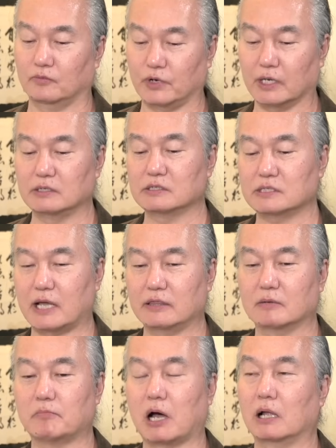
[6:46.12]
We understand
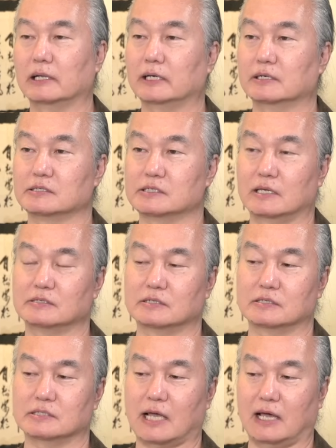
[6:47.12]
the Bali
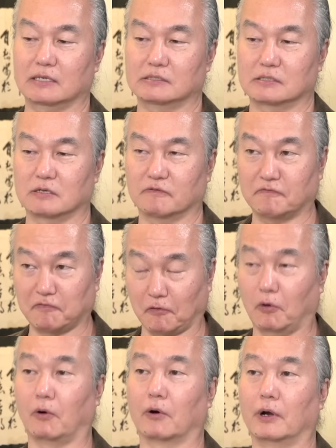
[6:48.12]
consensus as the
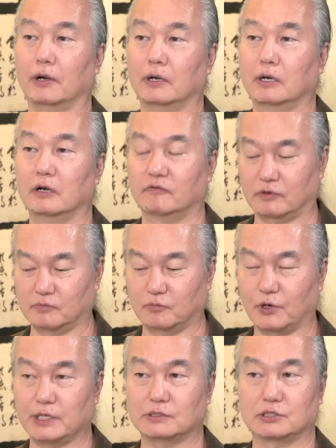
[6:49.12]
floor from
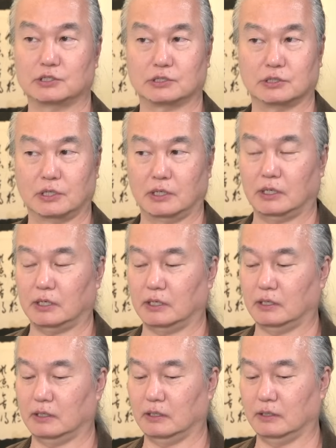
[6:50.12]
which
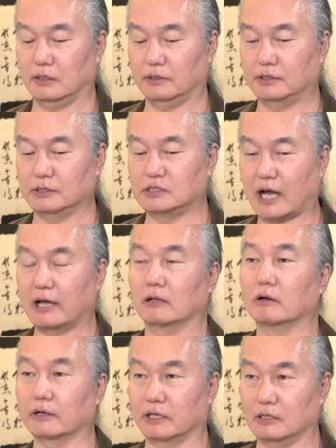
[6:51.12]
the
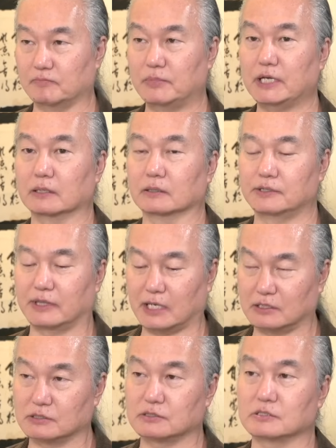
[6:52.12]
dialogue can build.
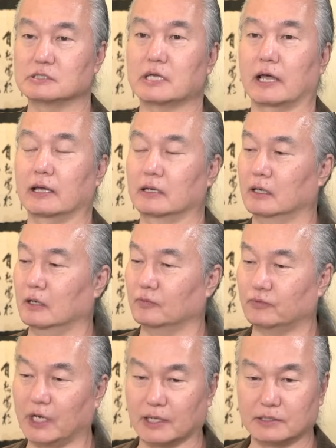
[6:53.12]
That is to say,
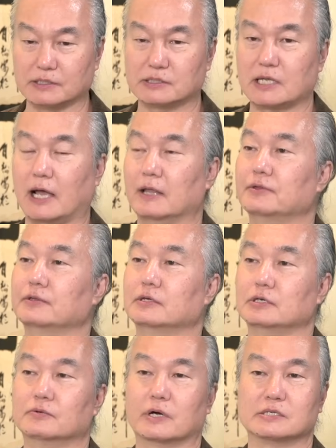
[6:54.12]
we understand that the
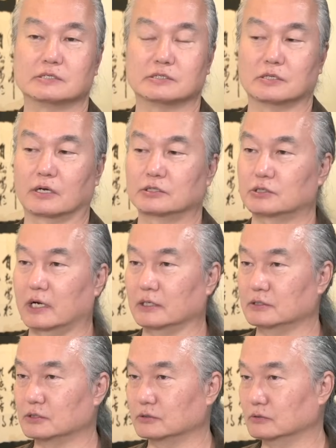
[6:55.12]
US is not
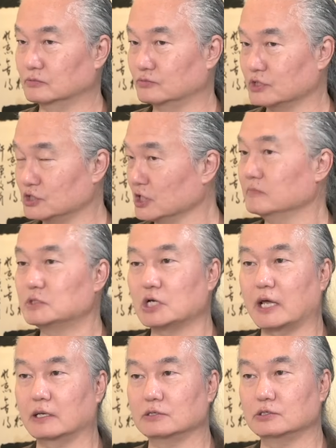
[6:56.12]
trying to regime
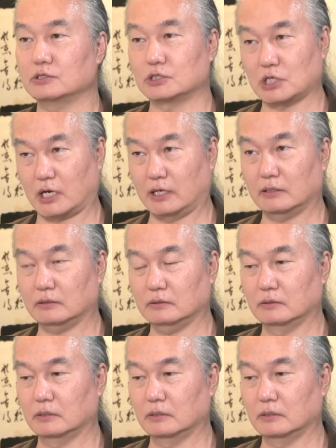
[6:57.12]
change China,